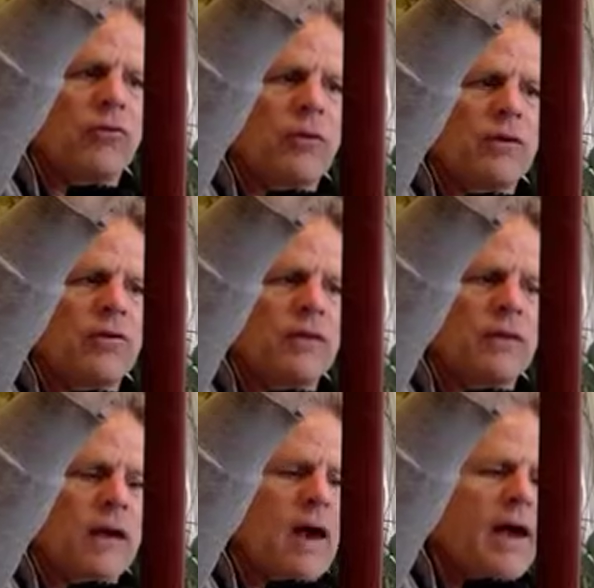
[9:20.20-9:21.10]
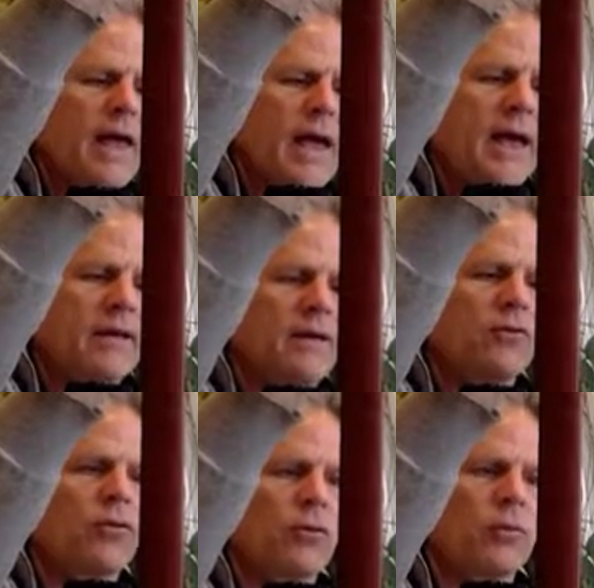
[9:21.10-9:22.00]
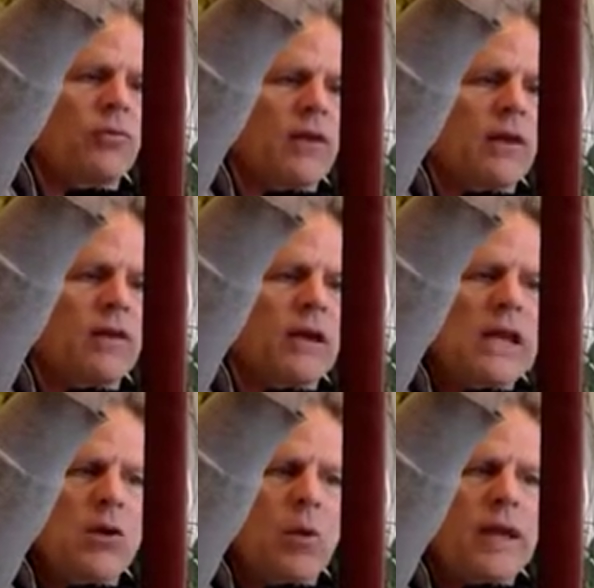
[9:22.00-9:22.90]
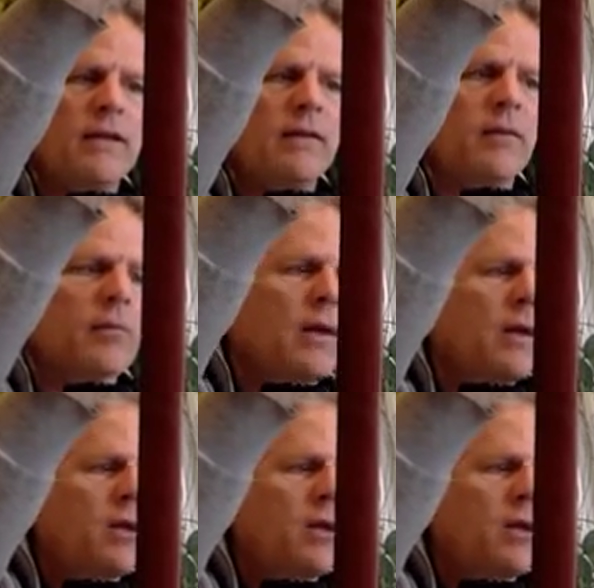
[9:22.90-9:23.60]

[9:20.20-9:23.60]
So I took the I hat terms and equated them.